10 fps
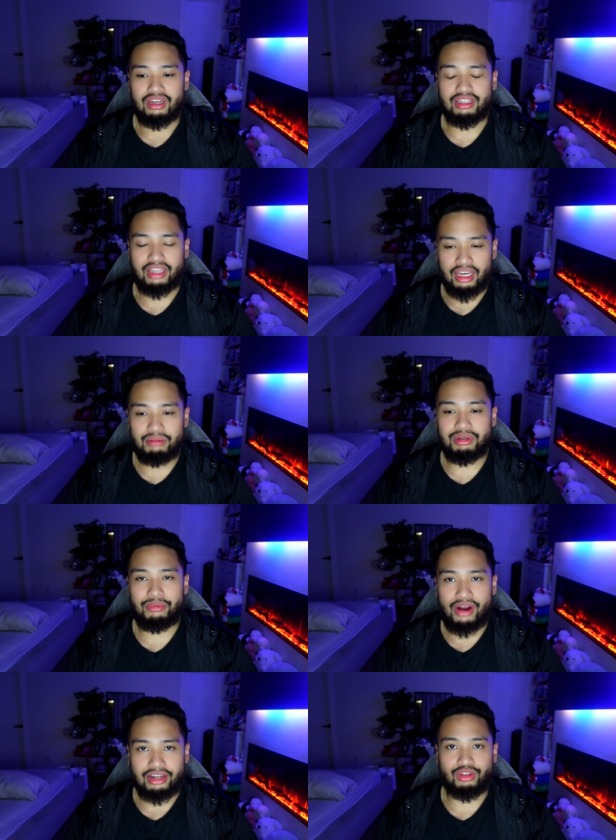It can be
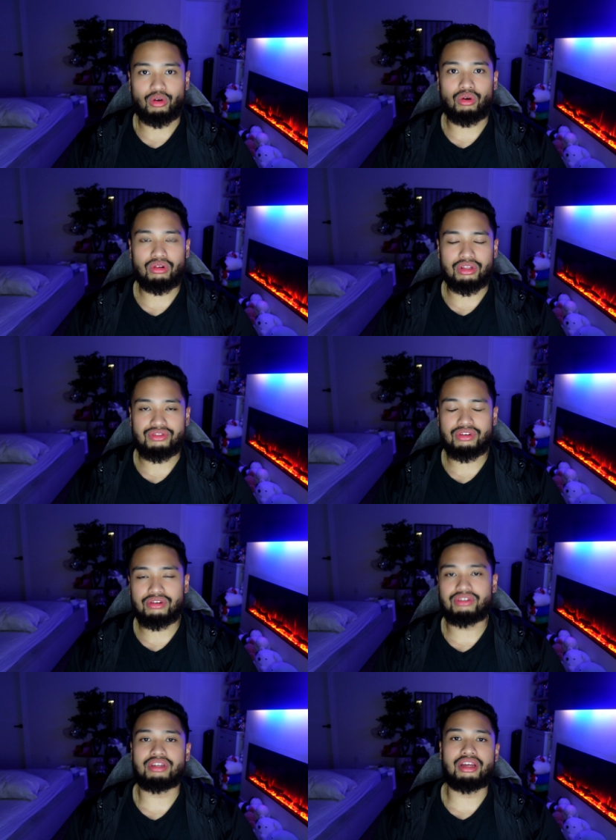practical in
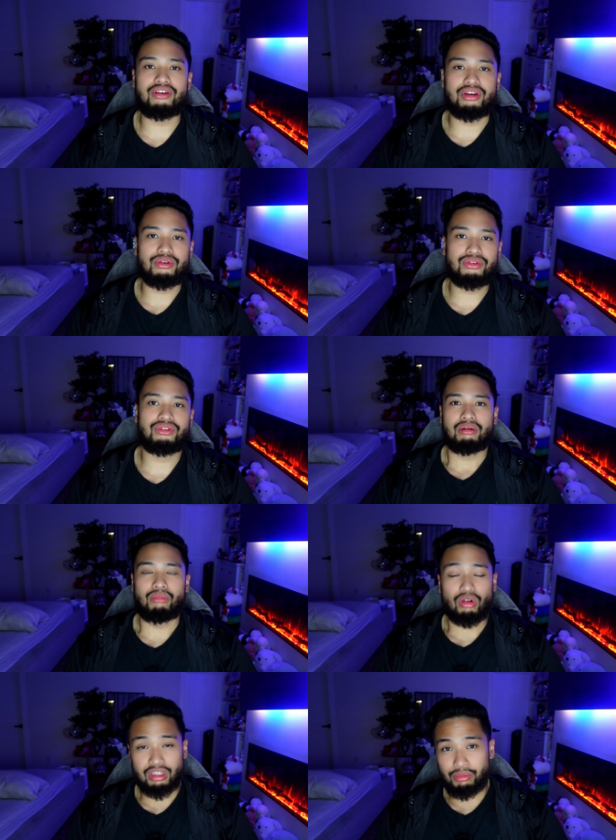certain scenarios.
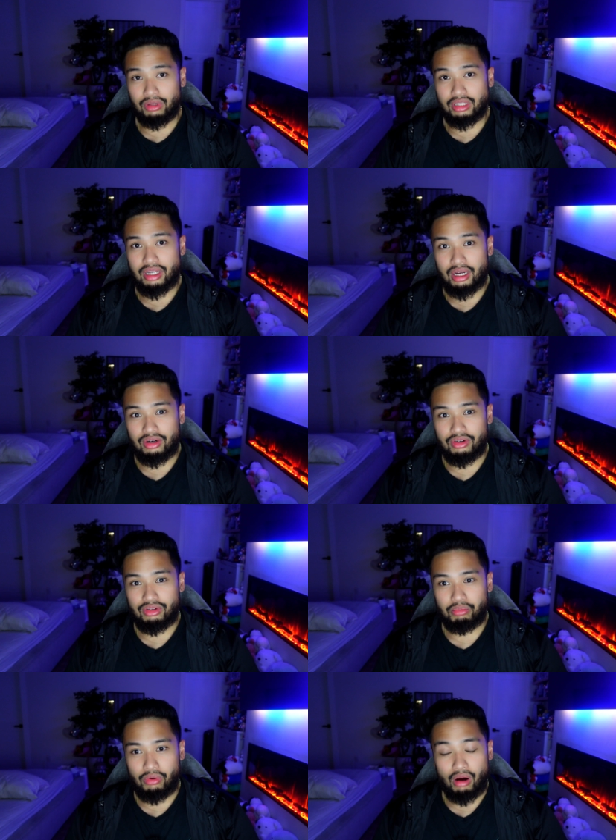Multiple
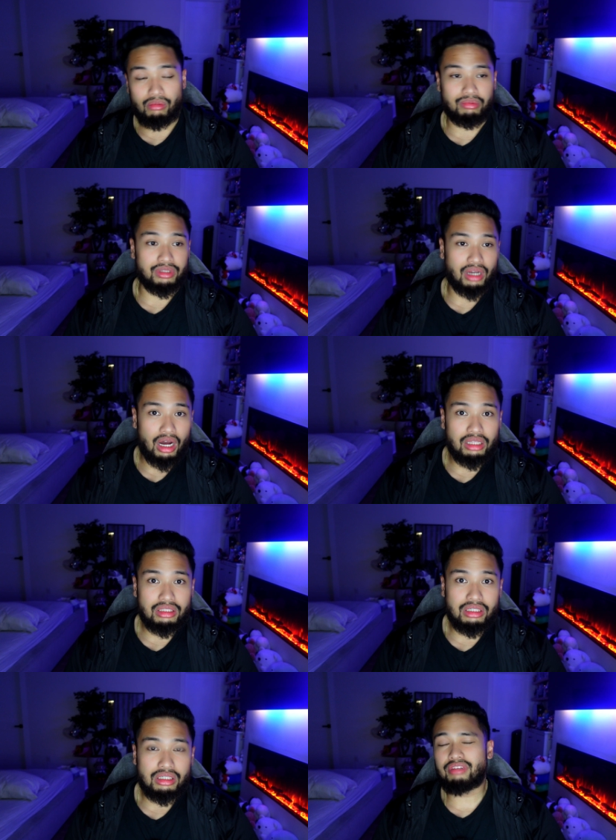attackers, probably
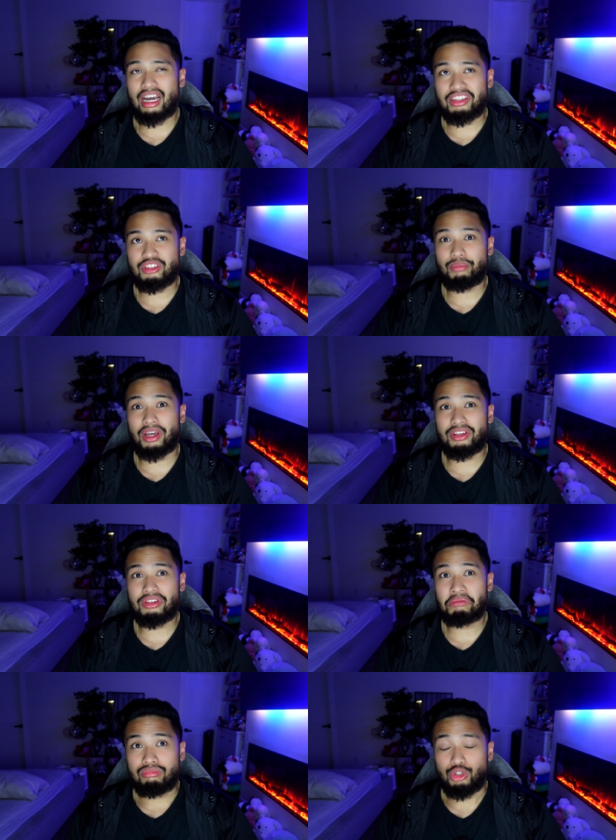not. Tight
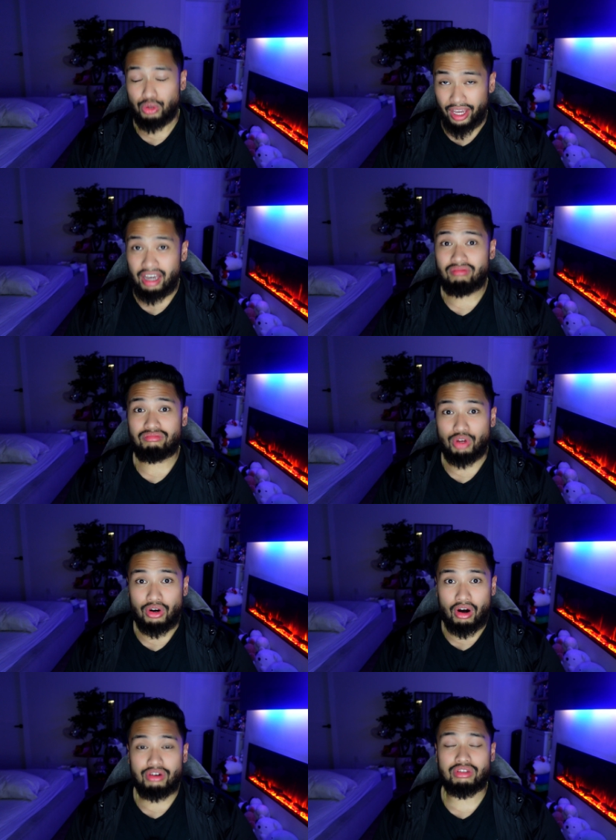space, you can. There
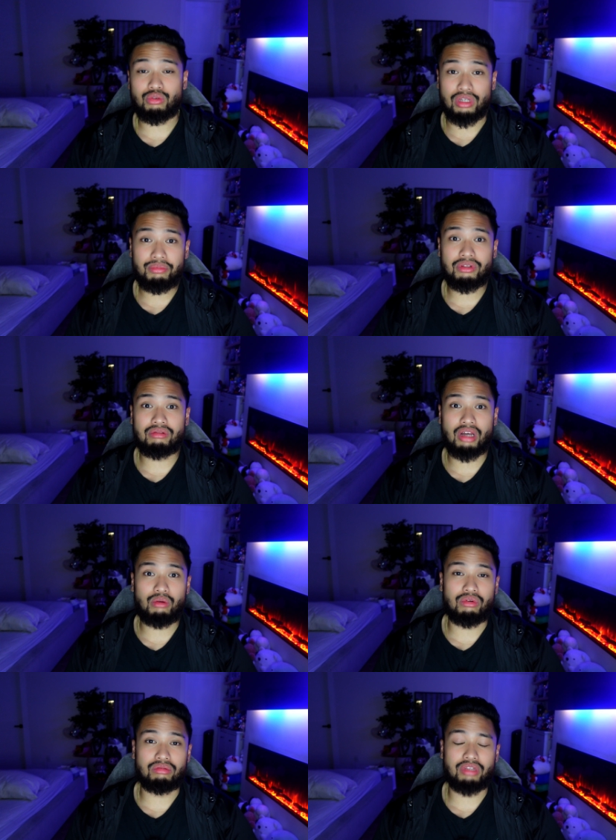are sweeps
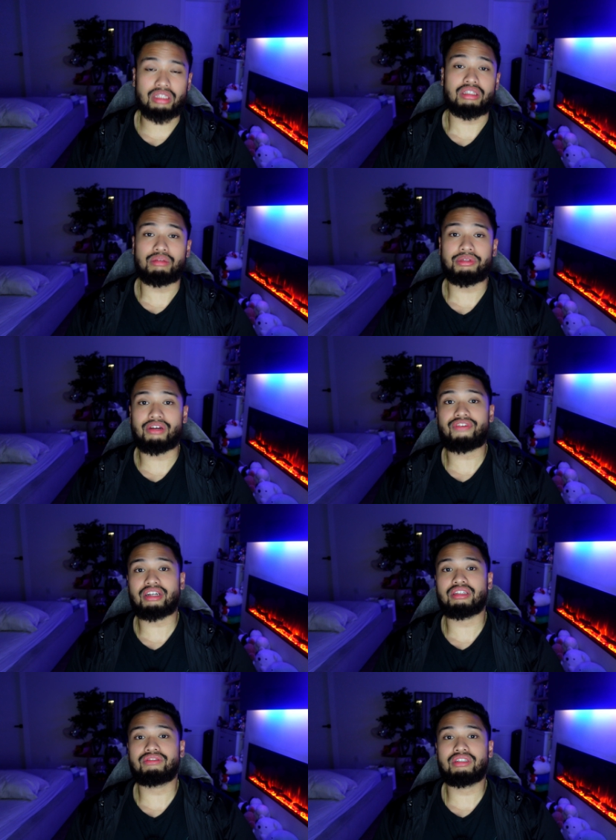that could be
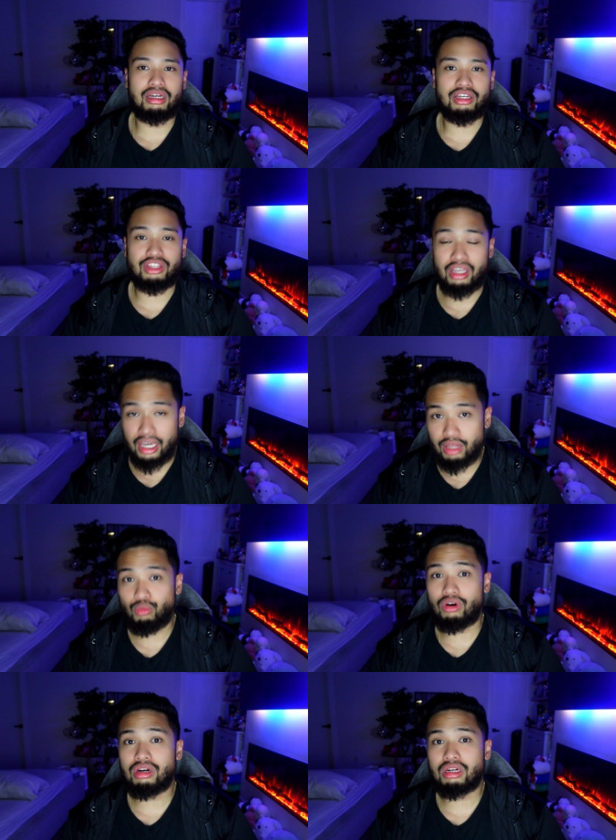effective. It can
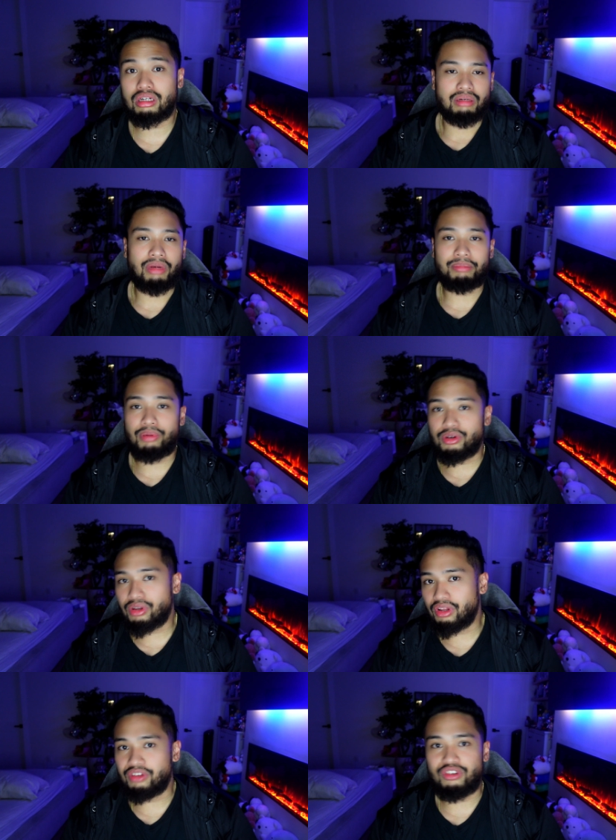work, but
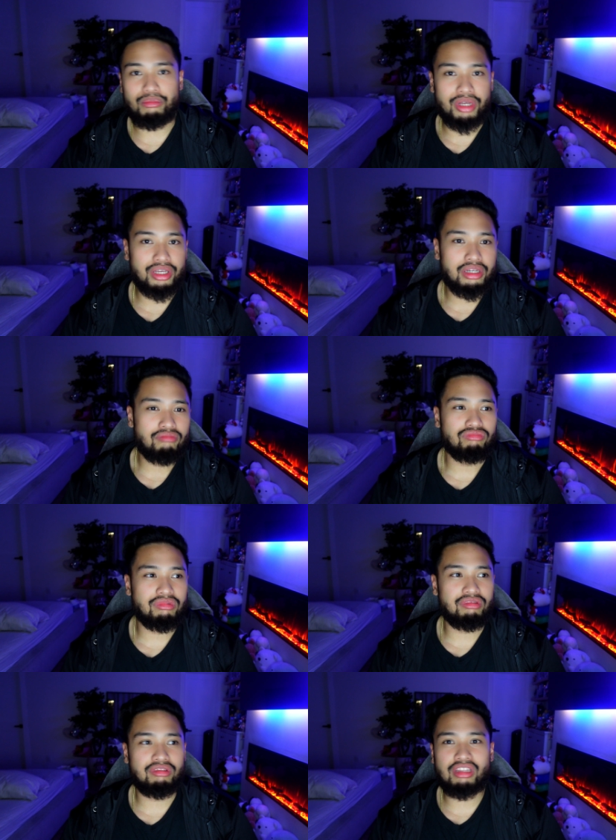personally for me,
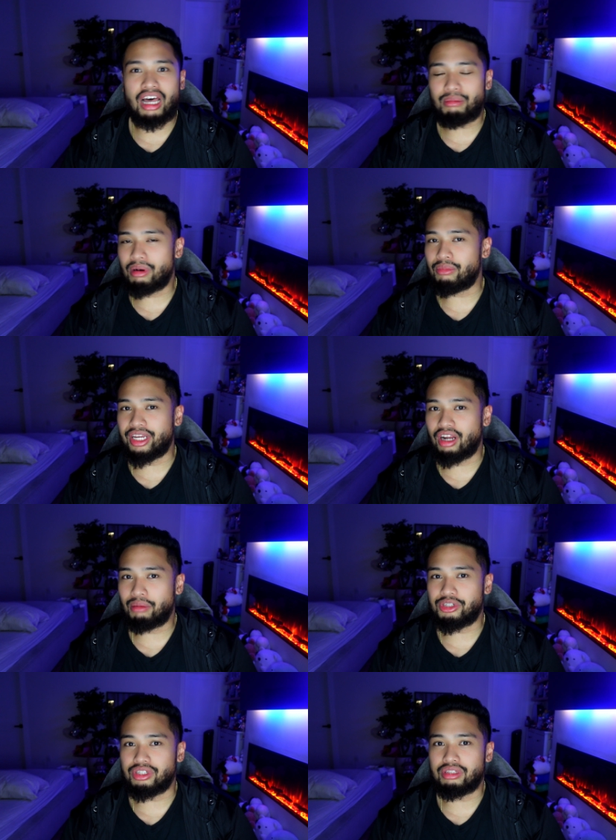not my main
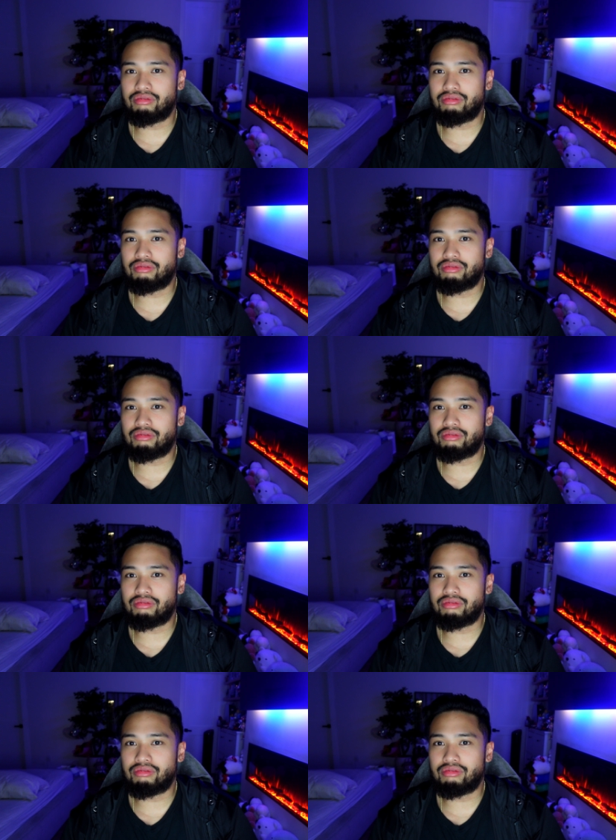option.